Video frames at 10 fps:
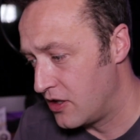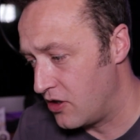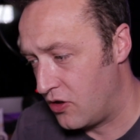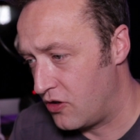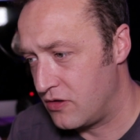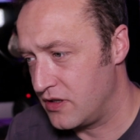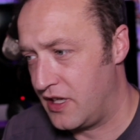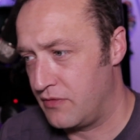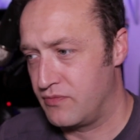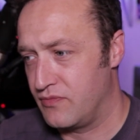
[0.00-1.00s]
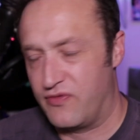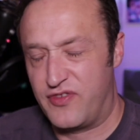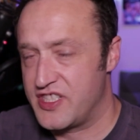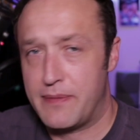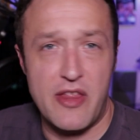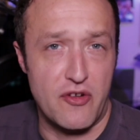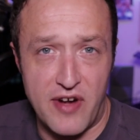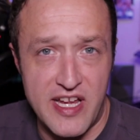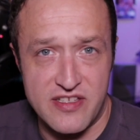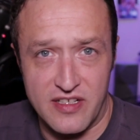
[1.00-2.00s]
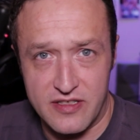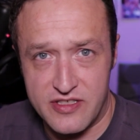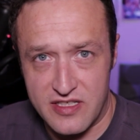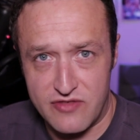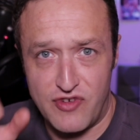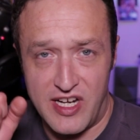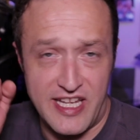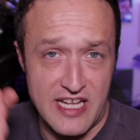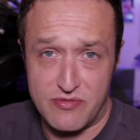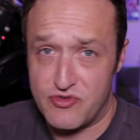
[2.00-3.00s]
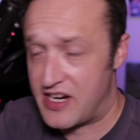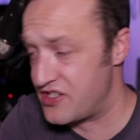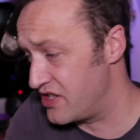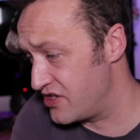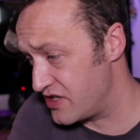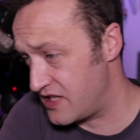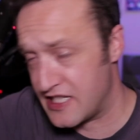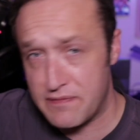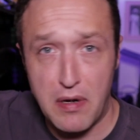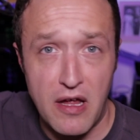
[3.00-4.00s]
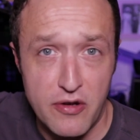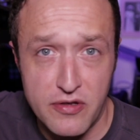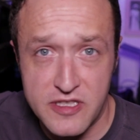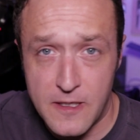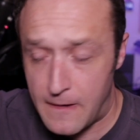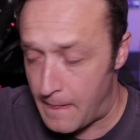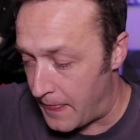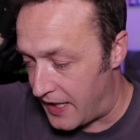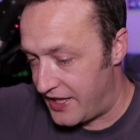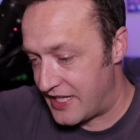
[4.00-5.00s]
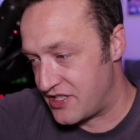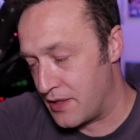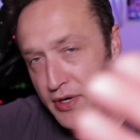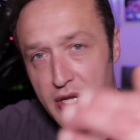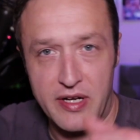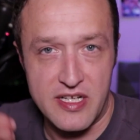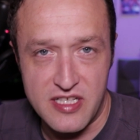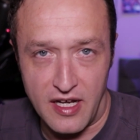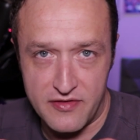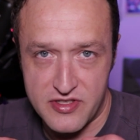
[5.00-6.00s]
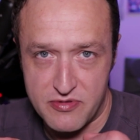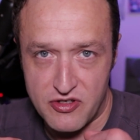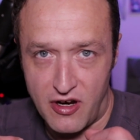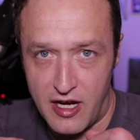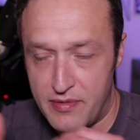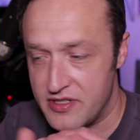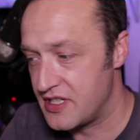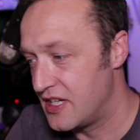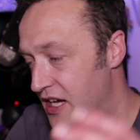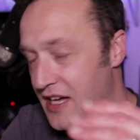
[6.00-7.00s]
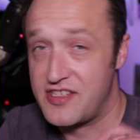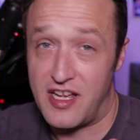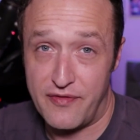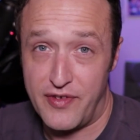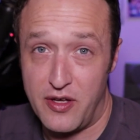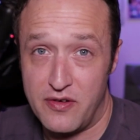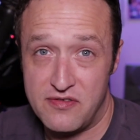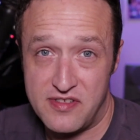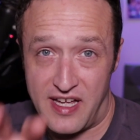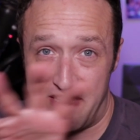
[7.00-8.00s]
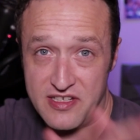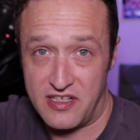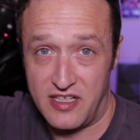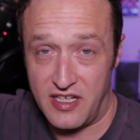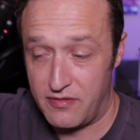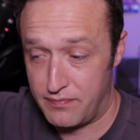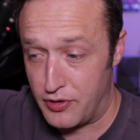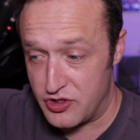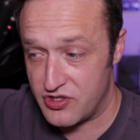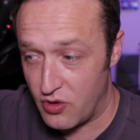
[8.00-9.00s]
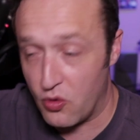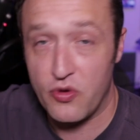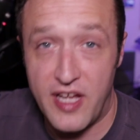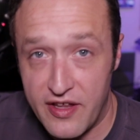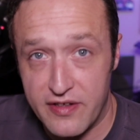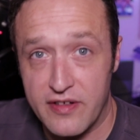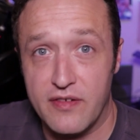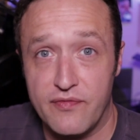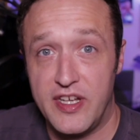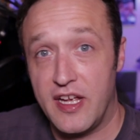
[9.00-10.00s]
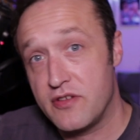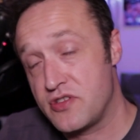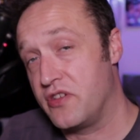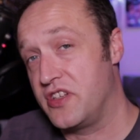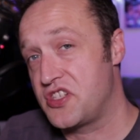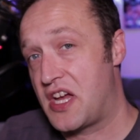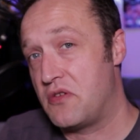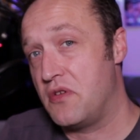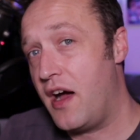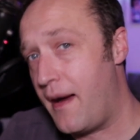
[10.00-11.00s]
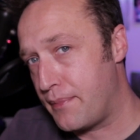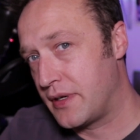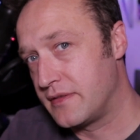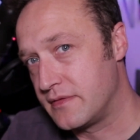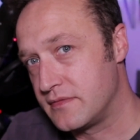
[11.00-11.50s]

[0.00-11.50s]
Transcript: or you know for some other reason just really get some traction and just explodes and that's going to bring you in a ton of subscribers a ton of views and it's going to you know push all the other videos on your channel up